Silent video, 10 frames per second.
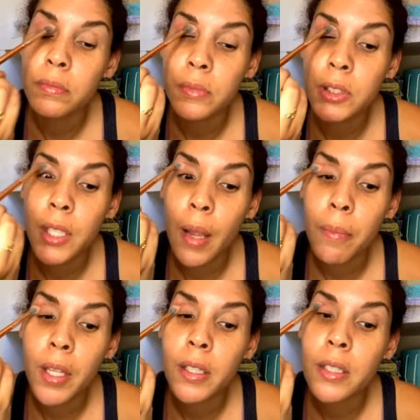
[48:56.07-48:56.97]

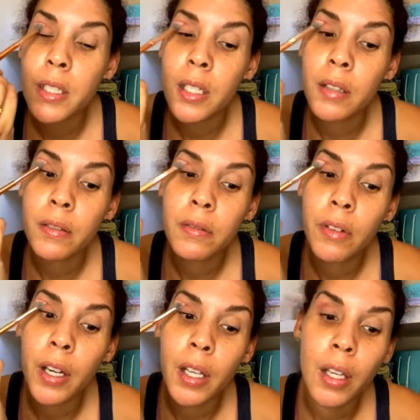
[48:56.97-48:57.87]
stamping in
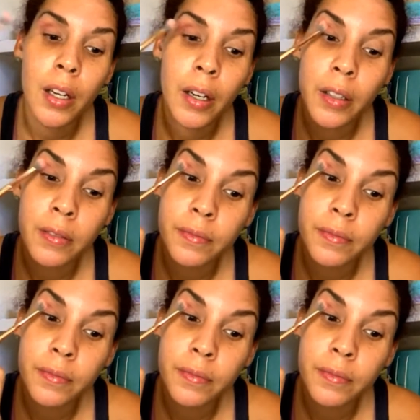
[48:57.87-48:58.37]
right here.